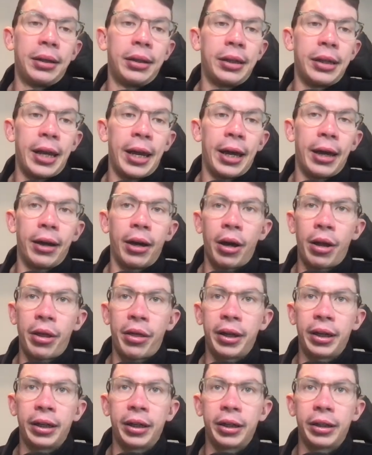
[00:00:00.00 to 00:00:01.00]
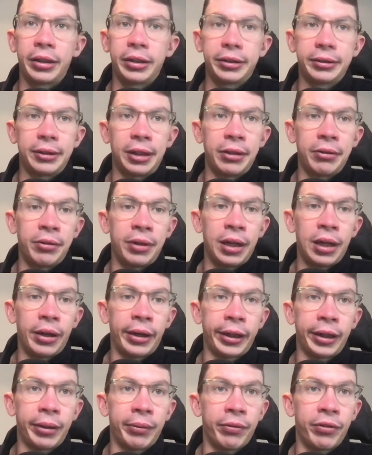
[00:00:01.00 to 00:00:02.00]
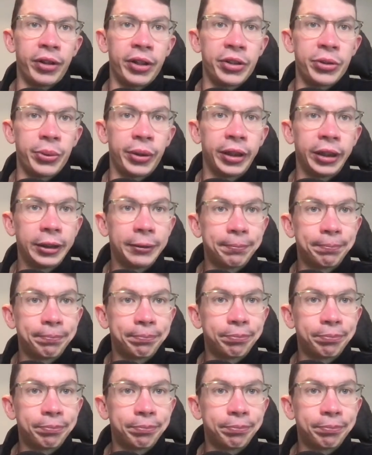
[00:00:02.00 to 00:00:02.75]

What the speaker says: yeah, I think I really like him for this week.